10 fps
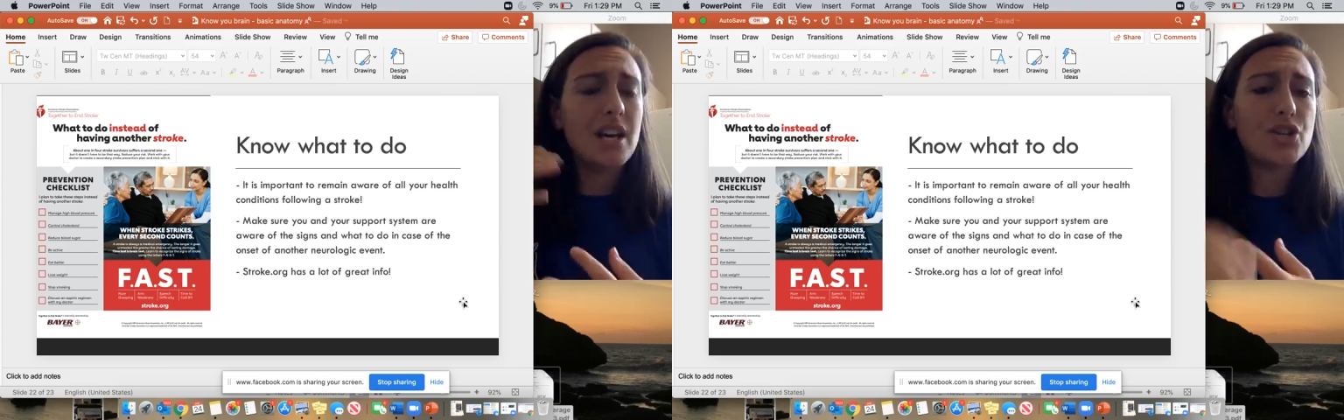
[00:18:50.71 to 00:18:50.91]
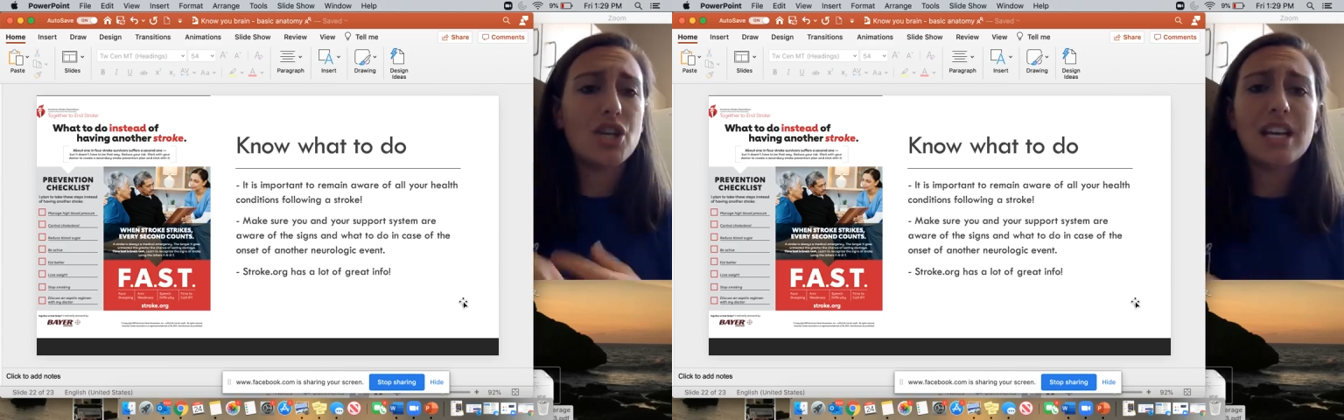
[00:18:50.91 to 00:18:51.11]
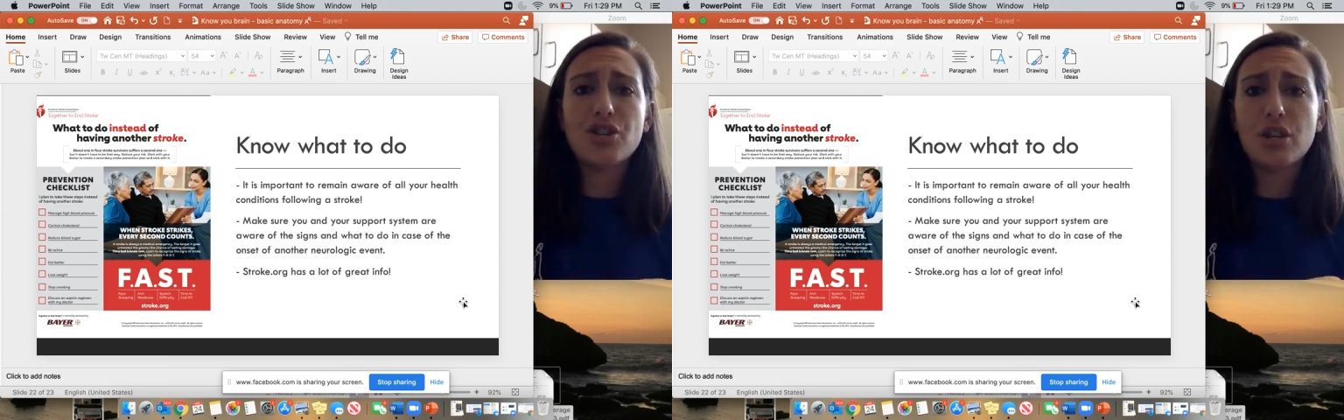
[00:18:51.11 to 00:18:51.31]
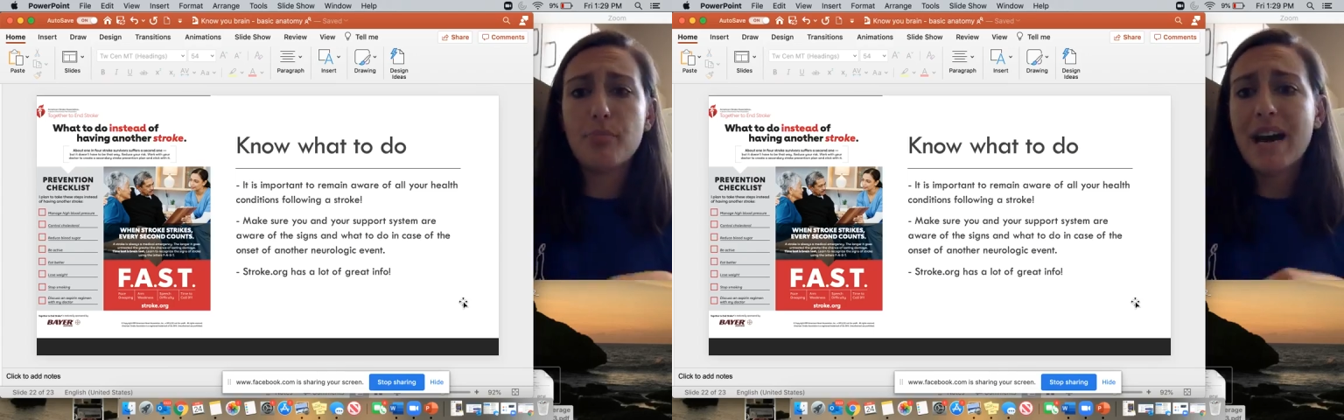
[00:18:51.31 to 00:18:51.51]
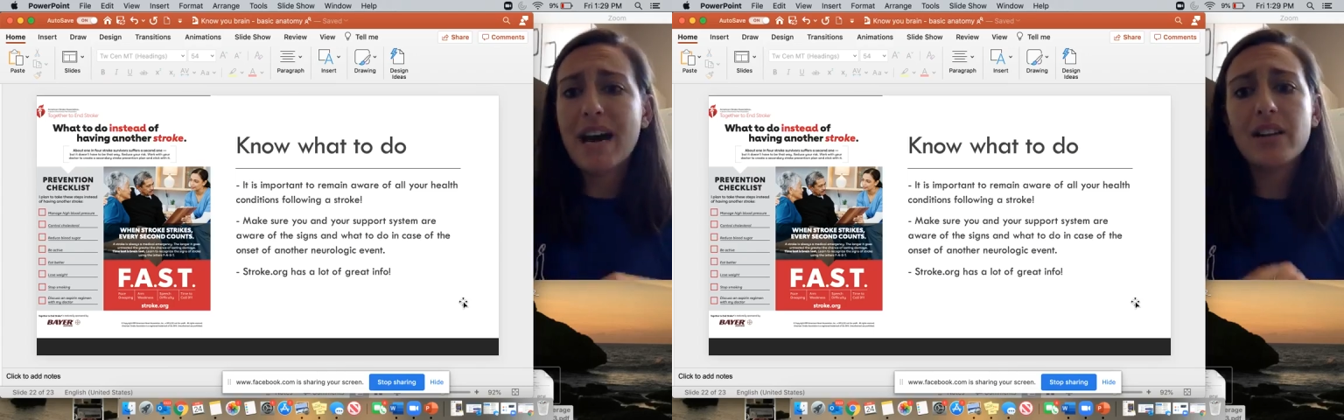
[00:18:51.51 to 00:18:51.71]
a change
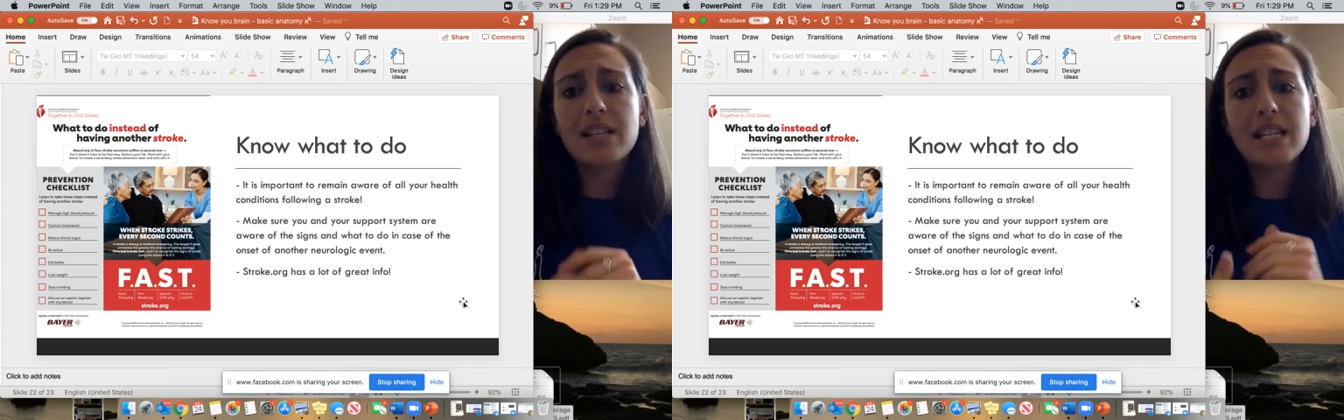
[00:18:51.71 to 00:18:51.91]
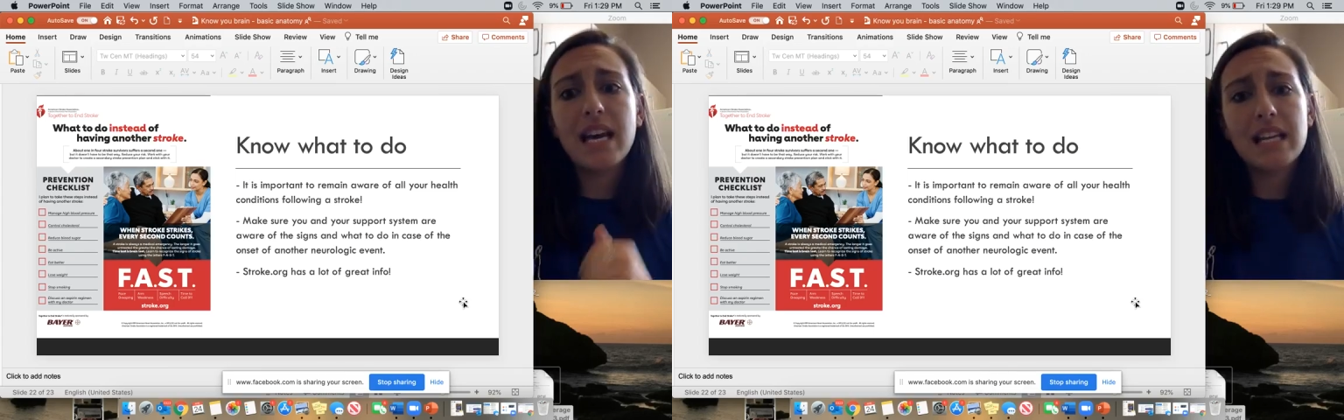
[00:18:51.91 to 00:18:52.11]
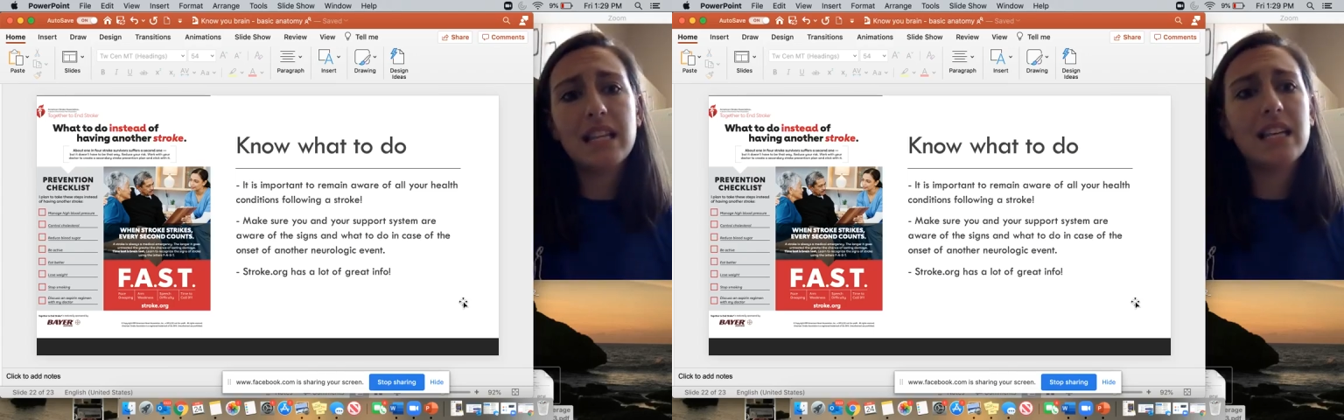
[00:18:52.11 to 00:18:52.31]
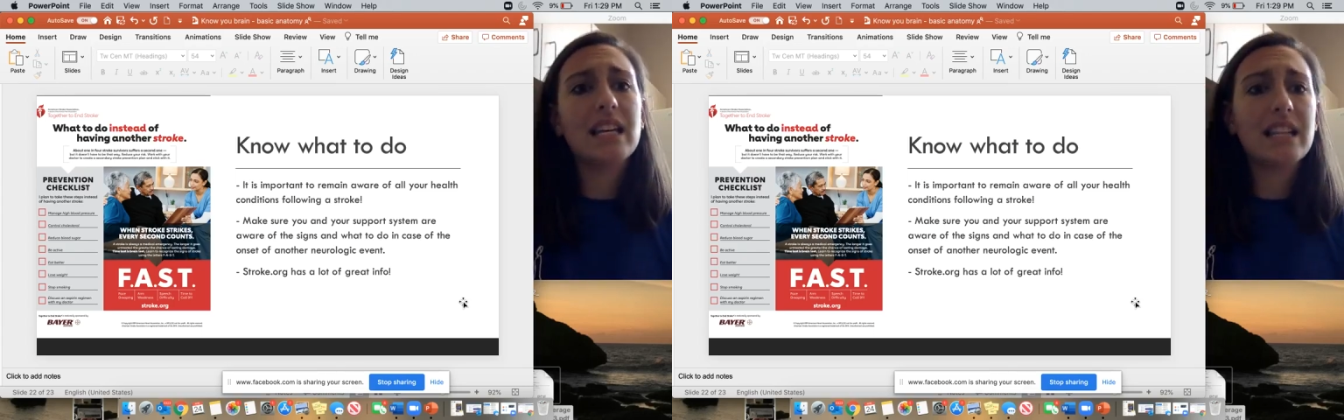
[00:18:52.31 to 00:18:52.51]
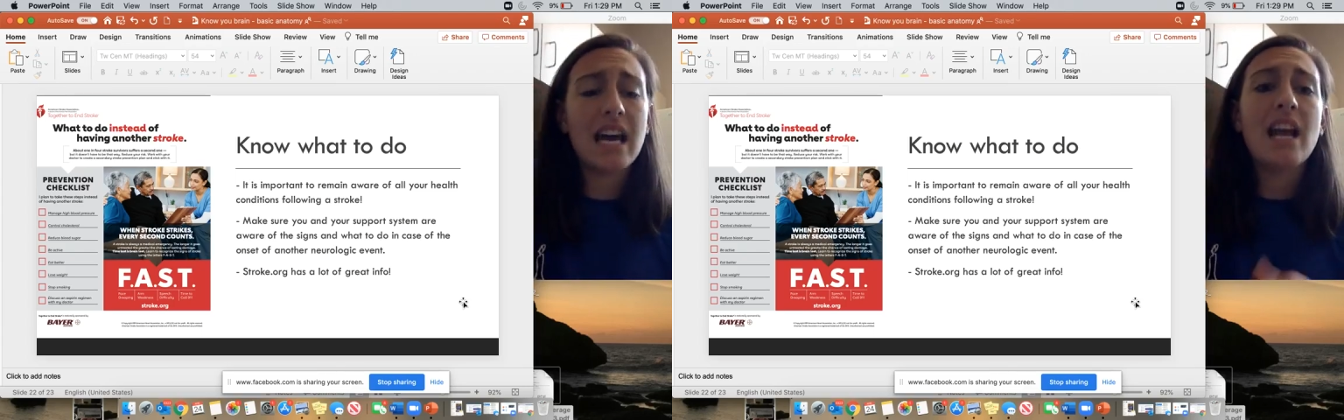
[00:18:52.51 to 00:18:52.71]
in balance, anything
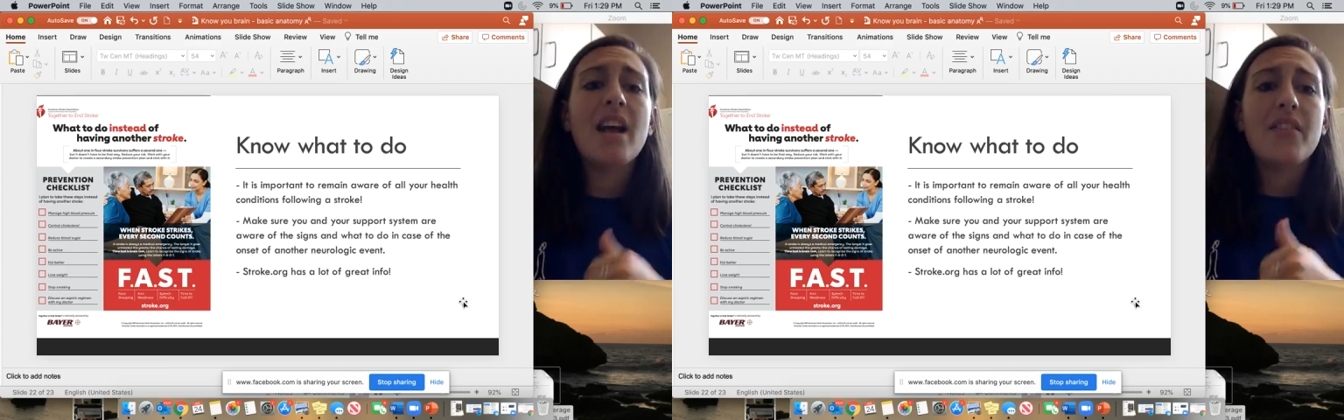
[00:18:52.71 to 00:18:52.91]
like that,